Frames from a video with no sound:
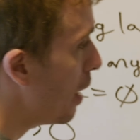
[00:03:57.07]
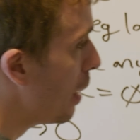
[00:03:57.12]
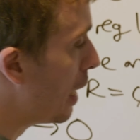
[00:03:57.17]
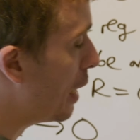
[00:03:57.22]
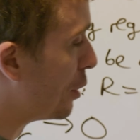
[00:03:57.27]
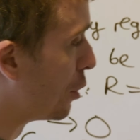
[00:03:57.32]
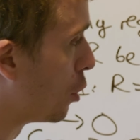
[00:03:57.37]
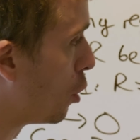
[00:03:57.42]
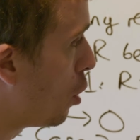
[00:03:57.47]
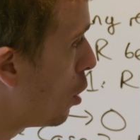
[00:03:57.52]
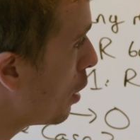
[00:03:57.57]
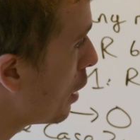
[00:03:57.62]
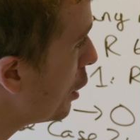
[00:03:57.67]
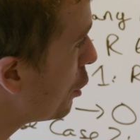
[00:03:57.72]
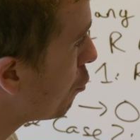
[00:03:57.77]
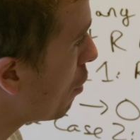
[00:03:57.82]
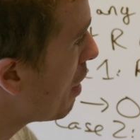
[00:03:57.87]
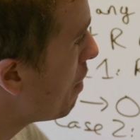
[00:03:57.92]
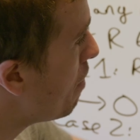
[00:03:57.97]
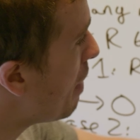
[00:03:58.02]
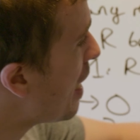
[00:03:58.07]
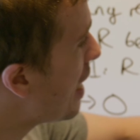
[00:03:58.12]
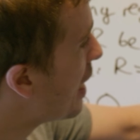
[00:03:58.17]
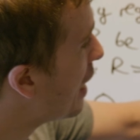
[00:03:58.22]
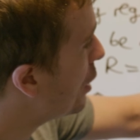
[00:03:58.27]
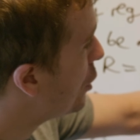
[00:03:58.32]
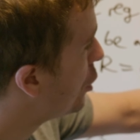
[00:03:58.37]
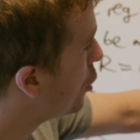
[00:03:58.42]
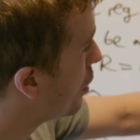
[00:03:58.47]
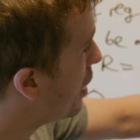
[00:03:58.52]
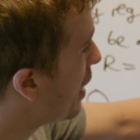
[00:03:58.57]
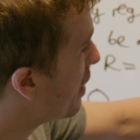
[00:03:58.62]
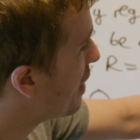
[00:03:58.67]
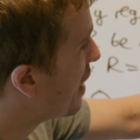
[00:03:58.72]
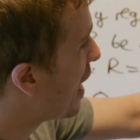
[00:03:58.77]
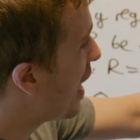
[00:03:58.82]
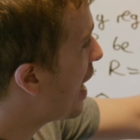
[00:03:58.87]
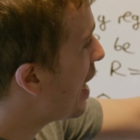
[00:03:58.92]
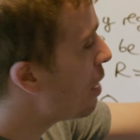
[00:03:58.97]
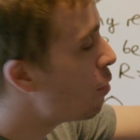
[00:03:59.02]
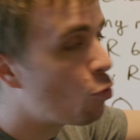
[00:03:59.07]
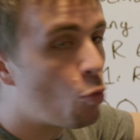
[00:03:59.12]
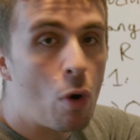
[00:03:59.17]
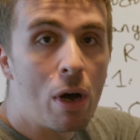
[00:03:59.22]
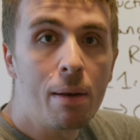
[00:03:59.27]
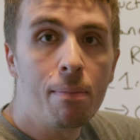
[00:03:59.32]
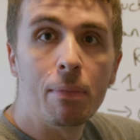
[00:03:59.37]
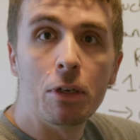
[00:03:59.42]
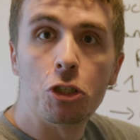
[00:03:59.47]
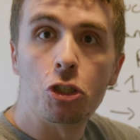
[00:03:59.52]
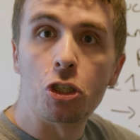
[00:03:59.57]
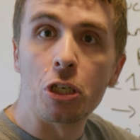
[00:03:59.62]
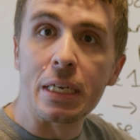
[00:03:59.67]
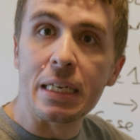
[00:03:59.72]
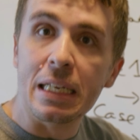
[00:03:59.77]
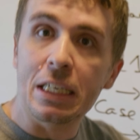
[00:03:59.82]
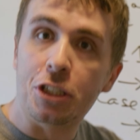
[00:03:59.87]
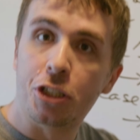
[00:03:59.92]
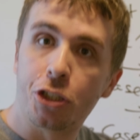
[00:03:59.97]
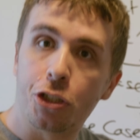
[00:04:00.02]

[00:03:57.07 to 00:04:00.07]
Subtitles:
as long as we make it so that the N1 machine is